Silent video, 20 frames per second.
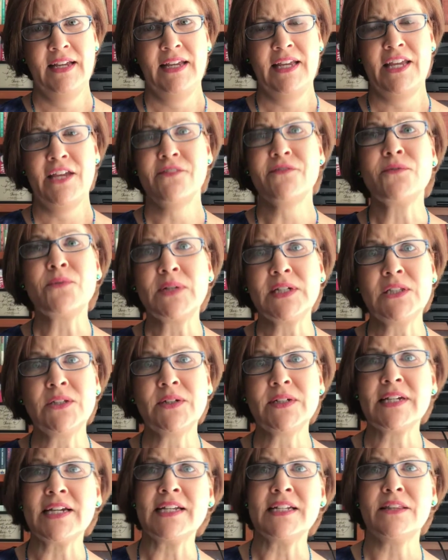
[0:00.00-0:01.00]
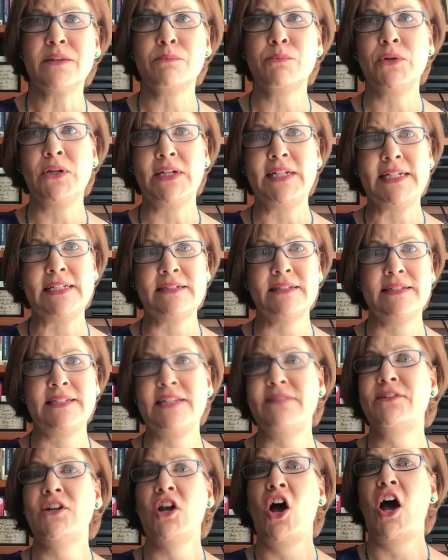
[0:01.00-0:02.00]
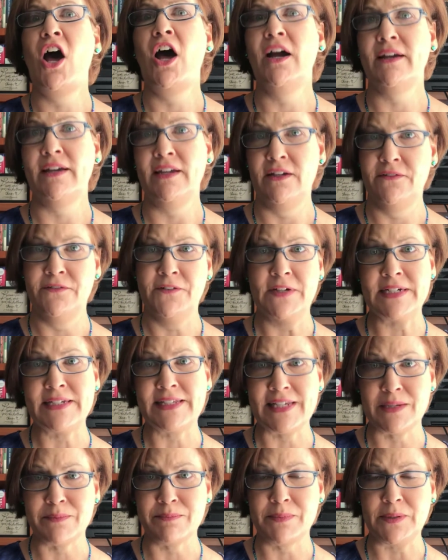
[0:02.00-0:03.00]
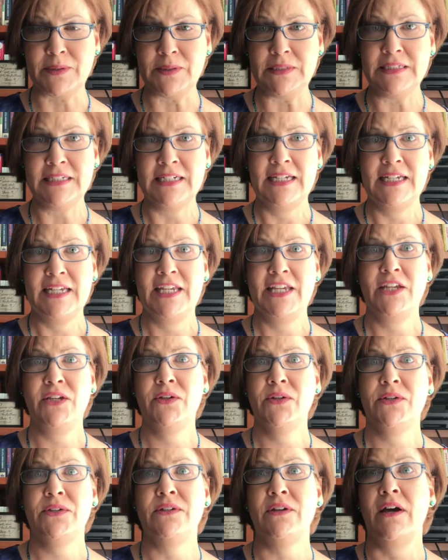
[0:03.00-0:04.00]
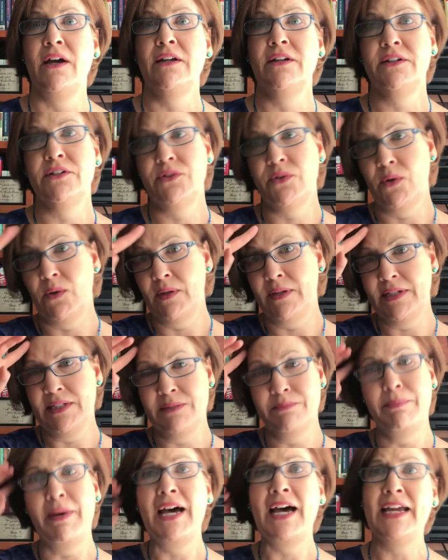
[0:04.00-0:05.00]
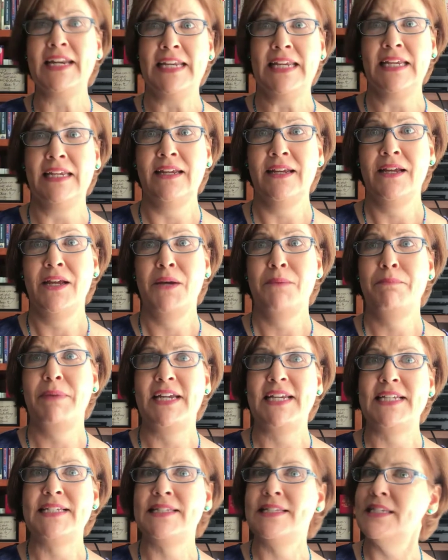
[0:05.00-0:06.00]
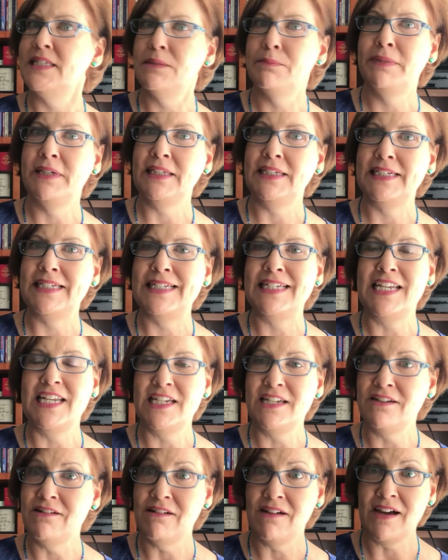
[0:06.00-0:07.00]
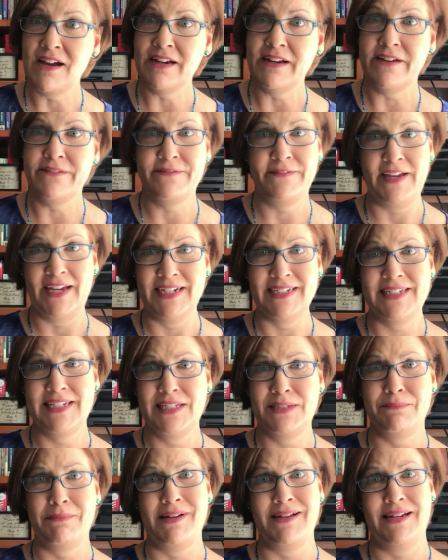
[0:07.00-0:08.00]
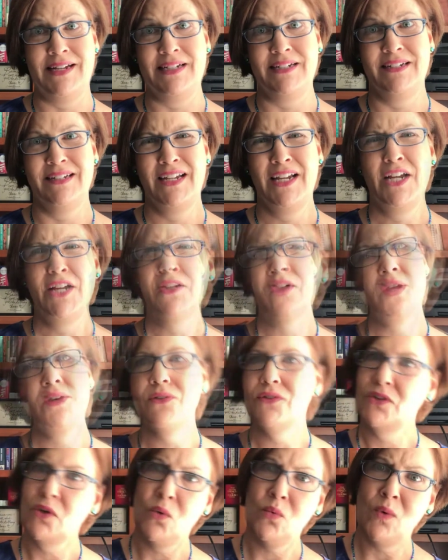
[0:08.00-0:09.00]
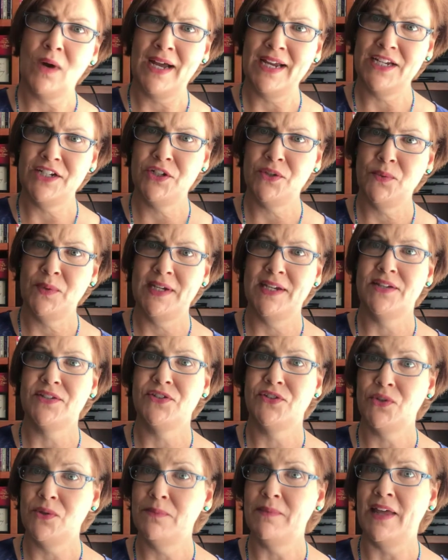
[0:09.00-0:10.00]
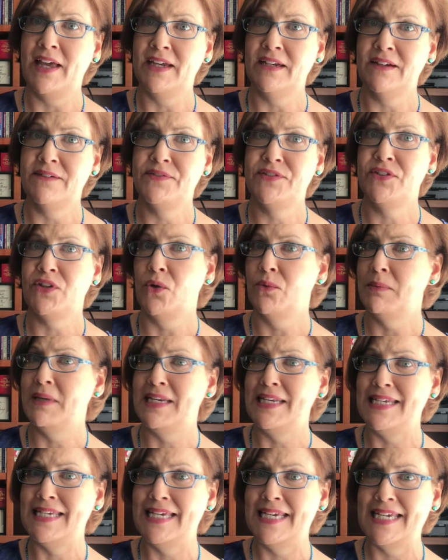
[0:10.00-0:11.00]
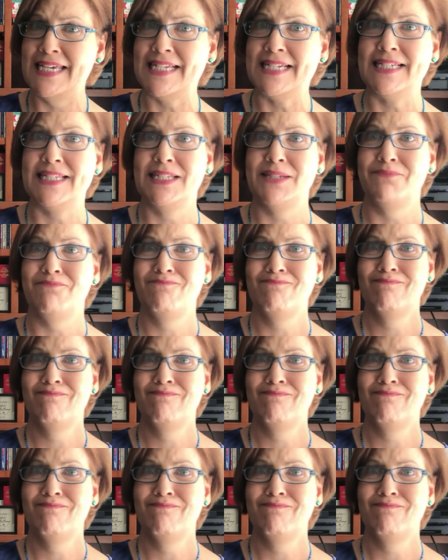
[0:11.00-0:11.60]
If we look at the brilliant Stephen Hawking, for example, he could not control his body, but his disability did not affect his mind. So why do we assume that of so many kids?